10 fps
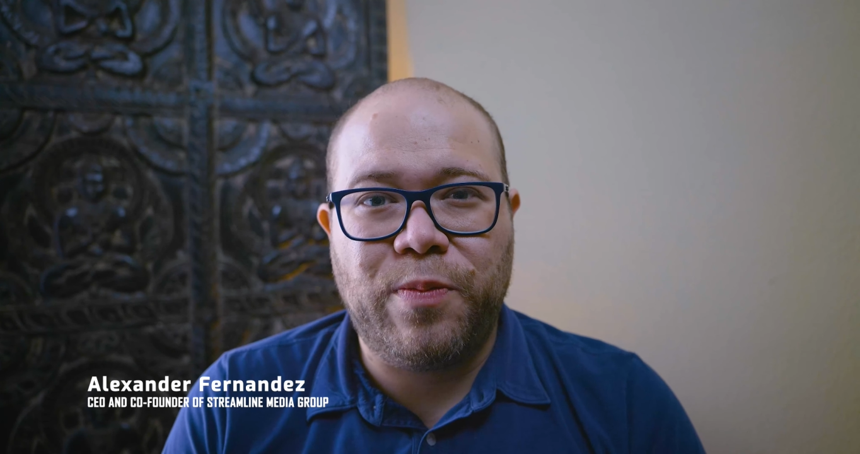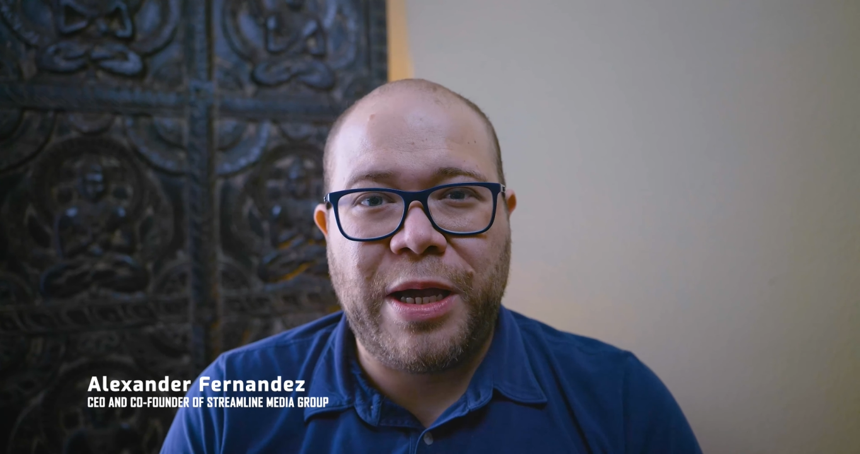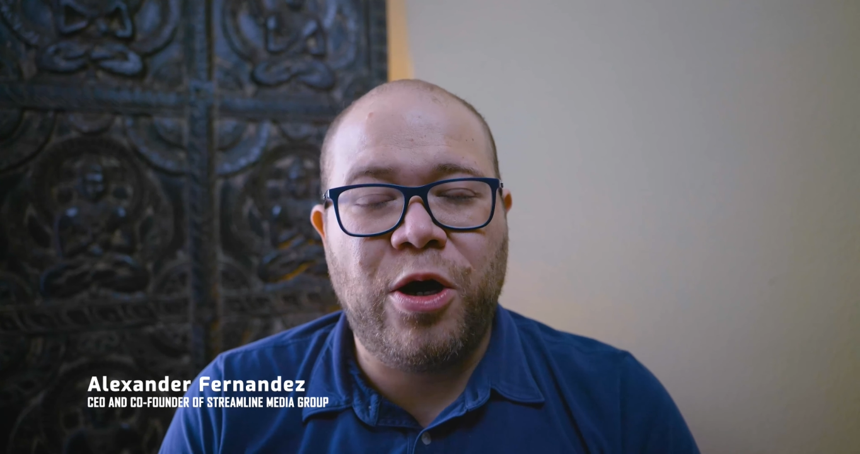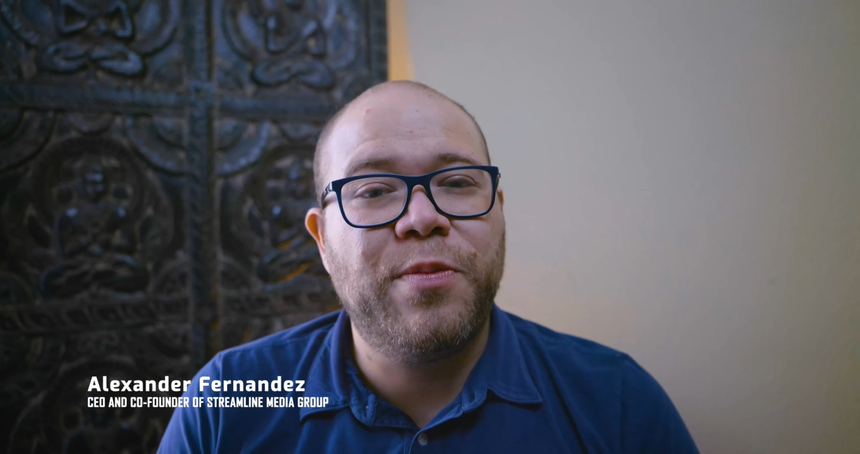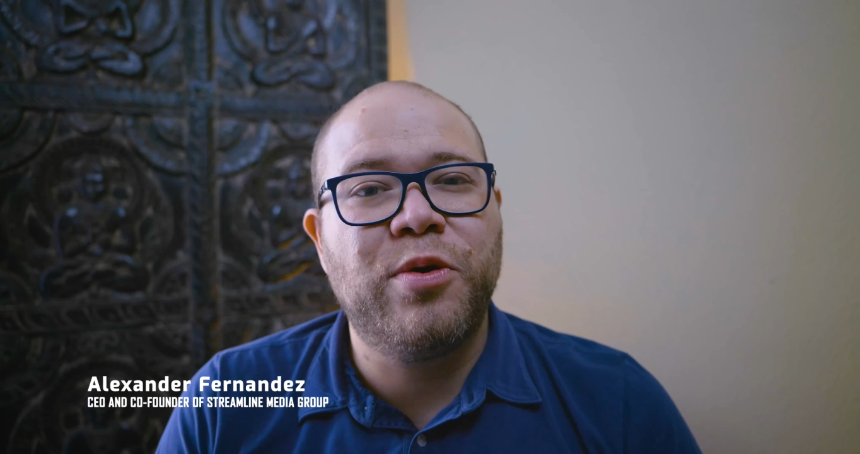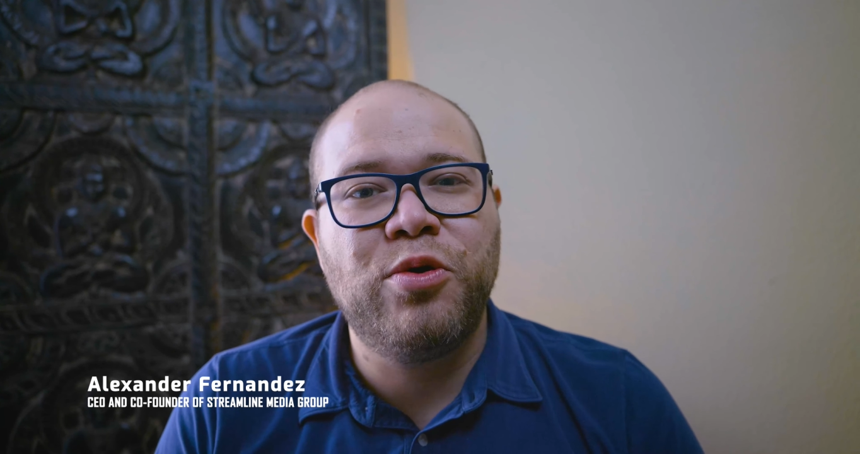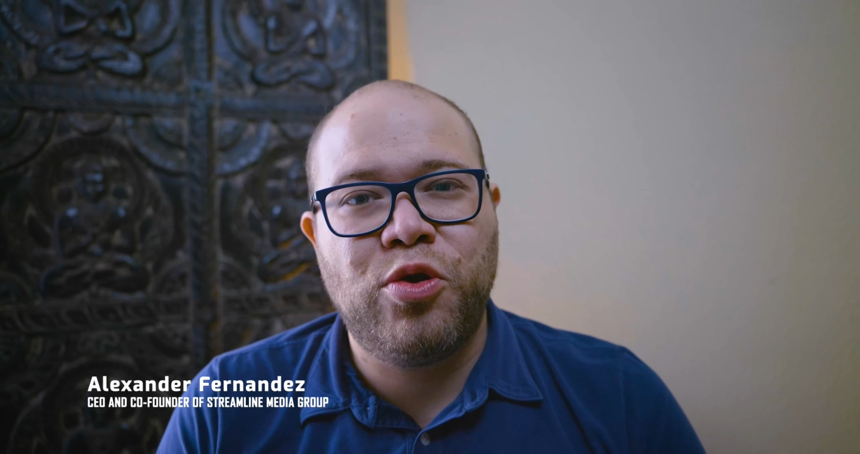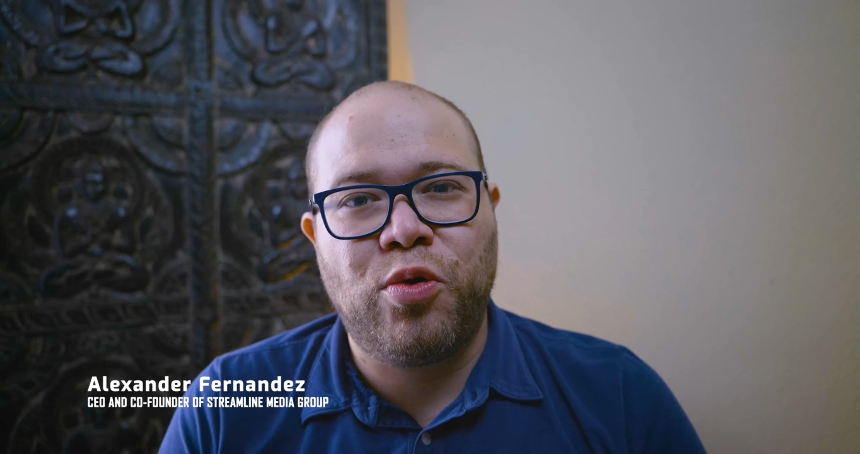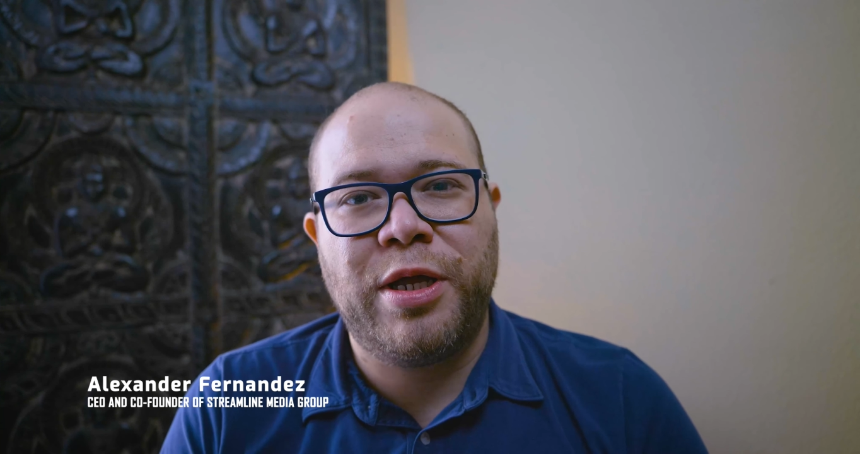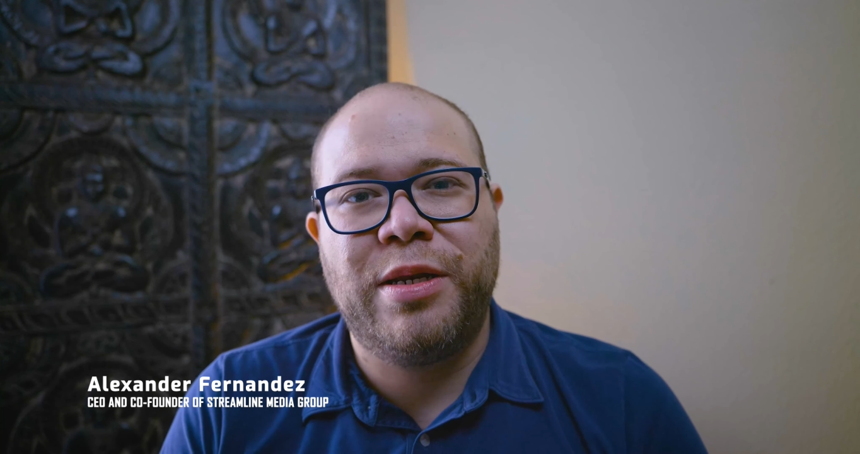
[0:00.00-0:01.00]
I hope you
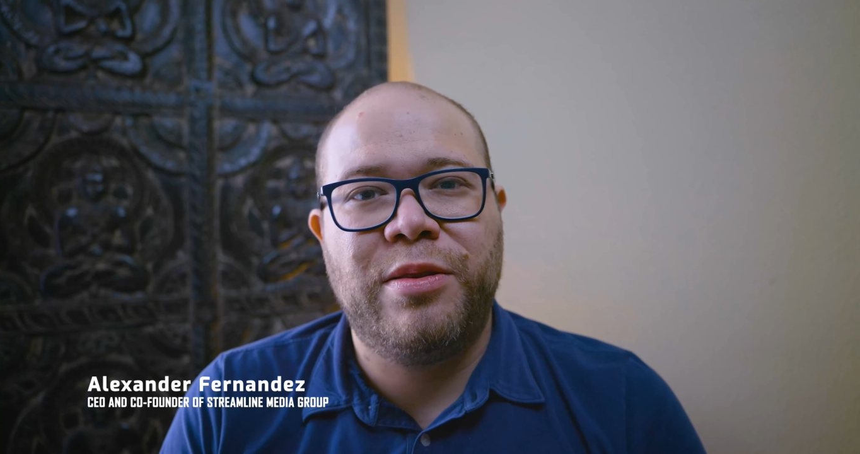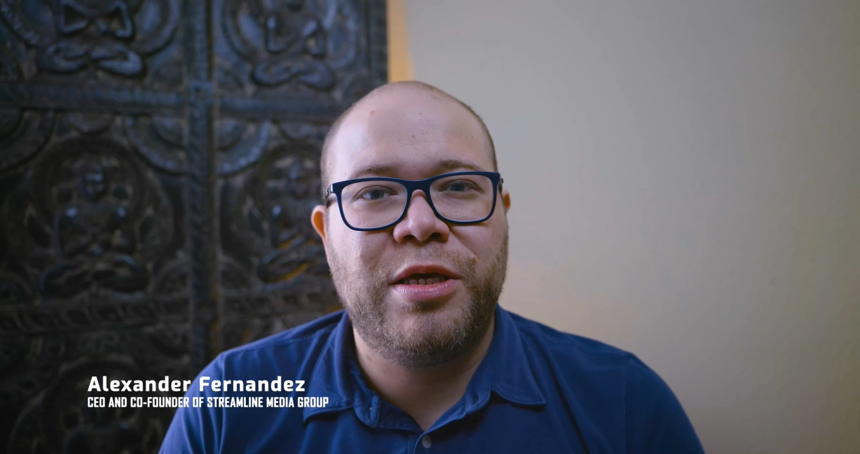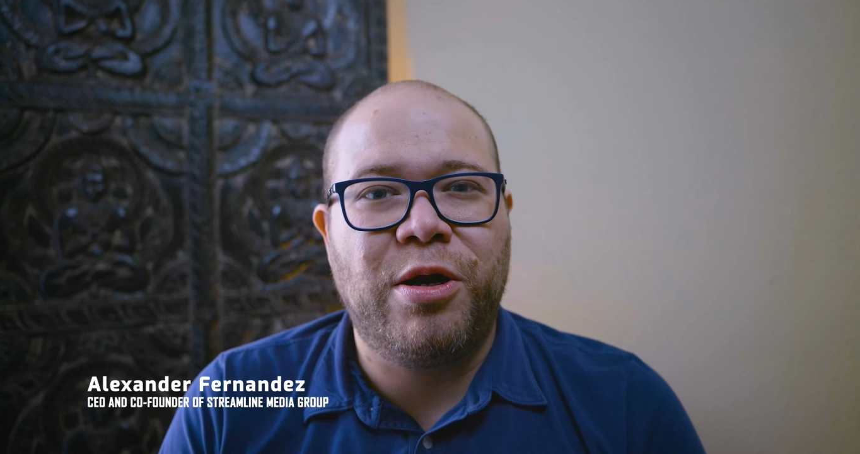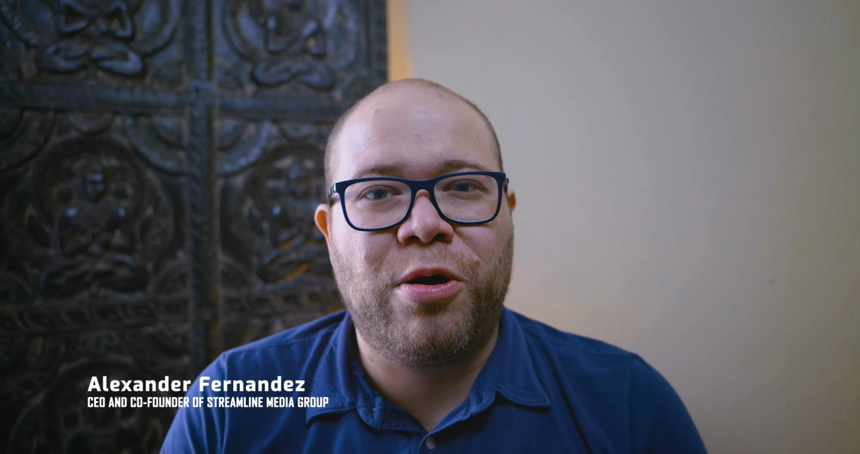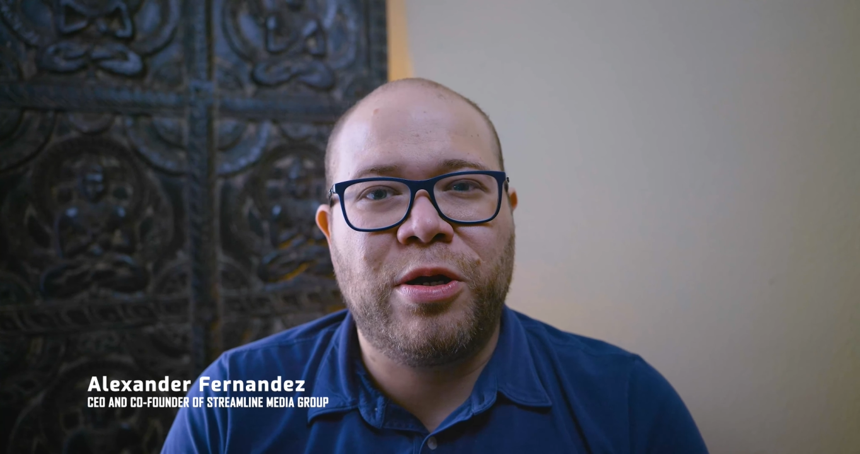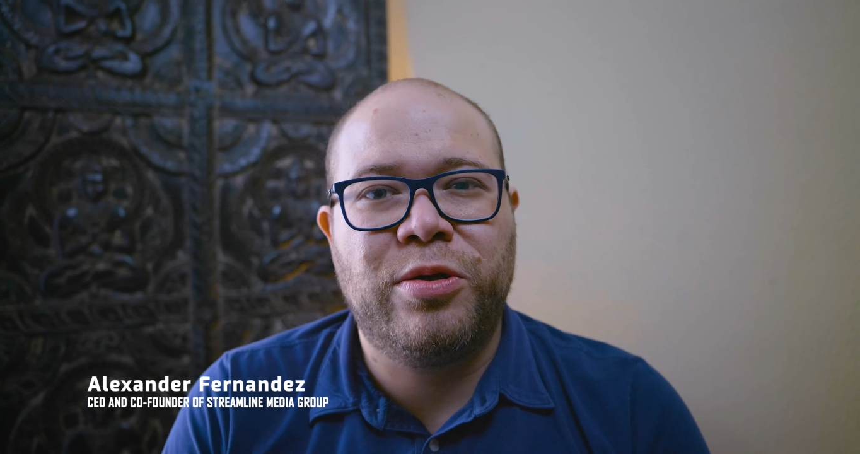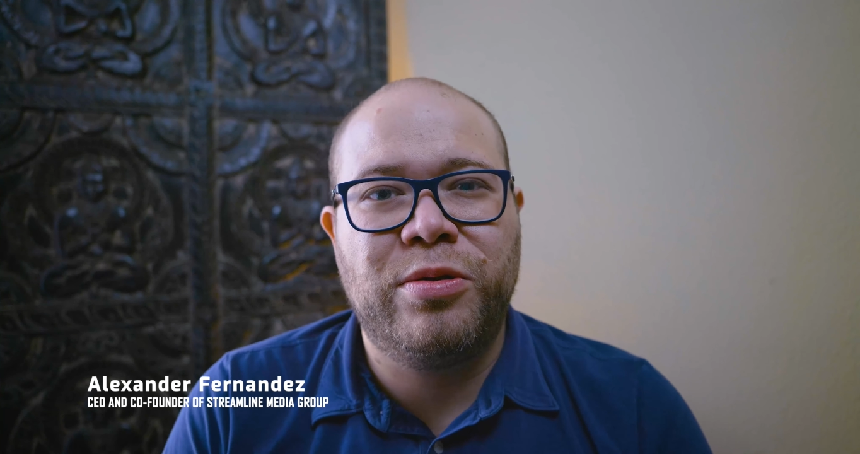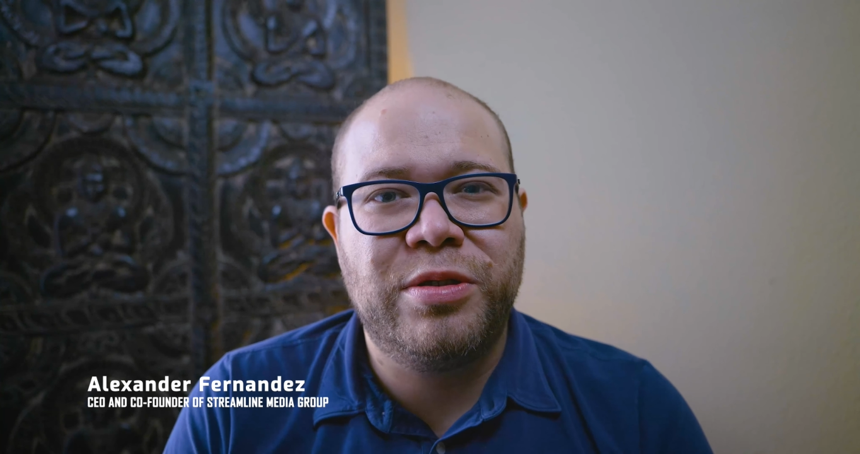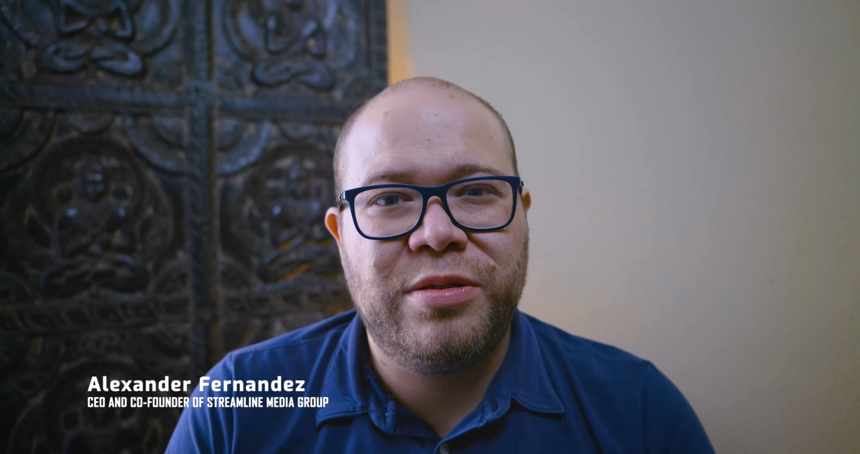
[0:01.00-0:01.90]
enjoyed the article,